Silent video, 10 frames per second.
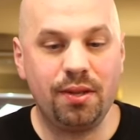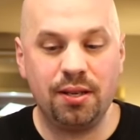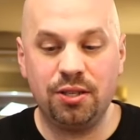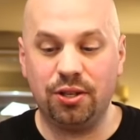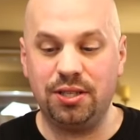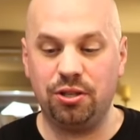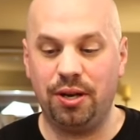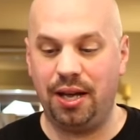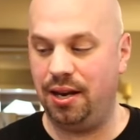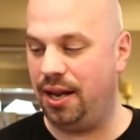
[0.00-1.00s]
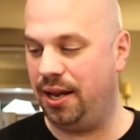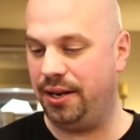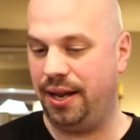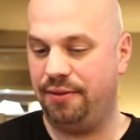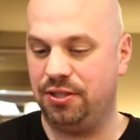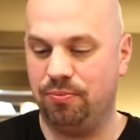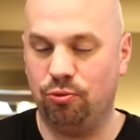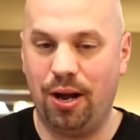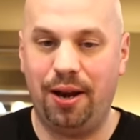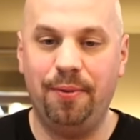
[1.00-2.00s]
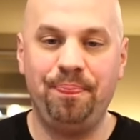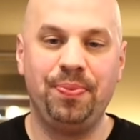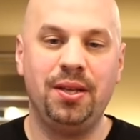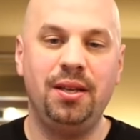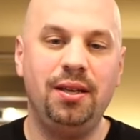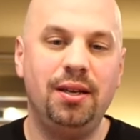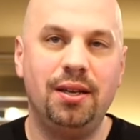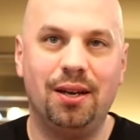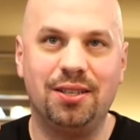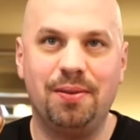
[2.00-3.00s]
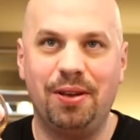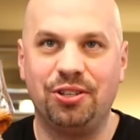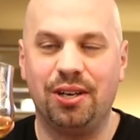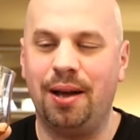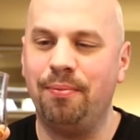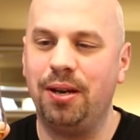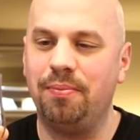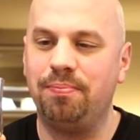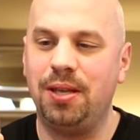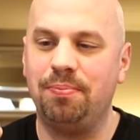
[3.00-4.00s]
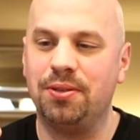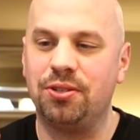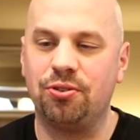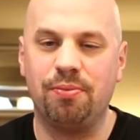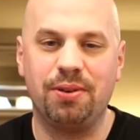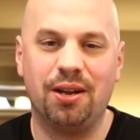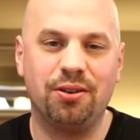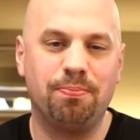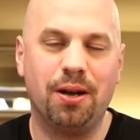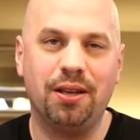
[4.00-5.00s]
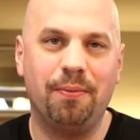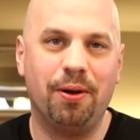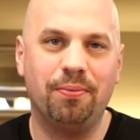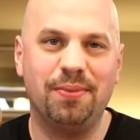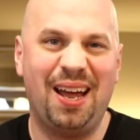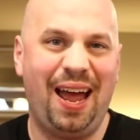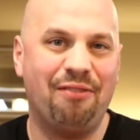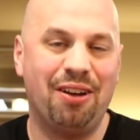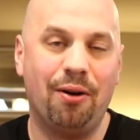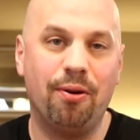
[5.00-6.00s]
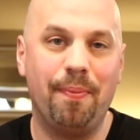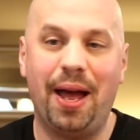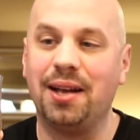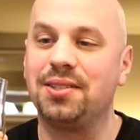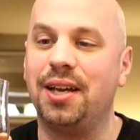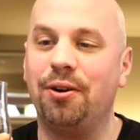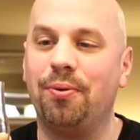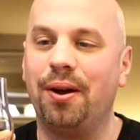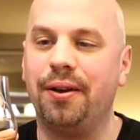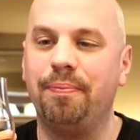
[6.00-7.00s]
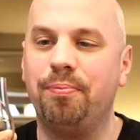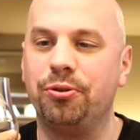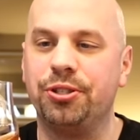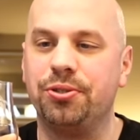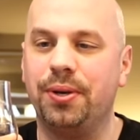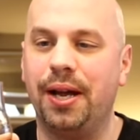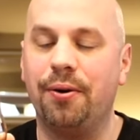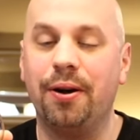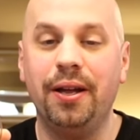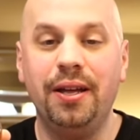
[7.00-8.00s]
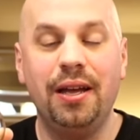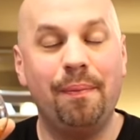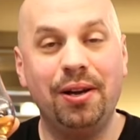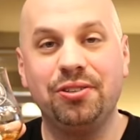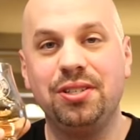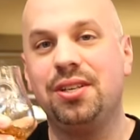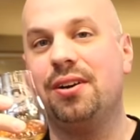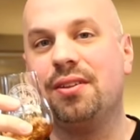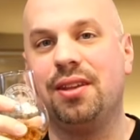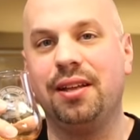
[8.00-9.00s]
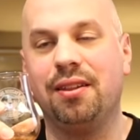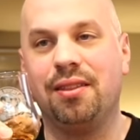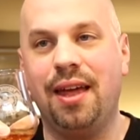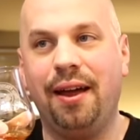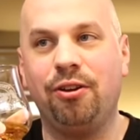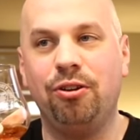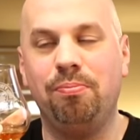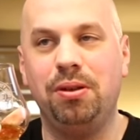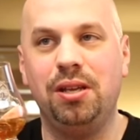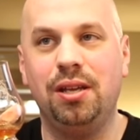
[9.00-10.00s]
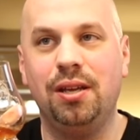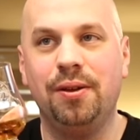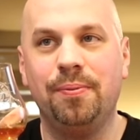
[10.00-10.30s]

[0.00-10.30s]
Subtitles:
So let's go ahead and have some red. Now, as I mentioned, I'm going to keep this stream down to probably about a half hour max. I don't want to push it to an hour. I'm actually starting to think that that could be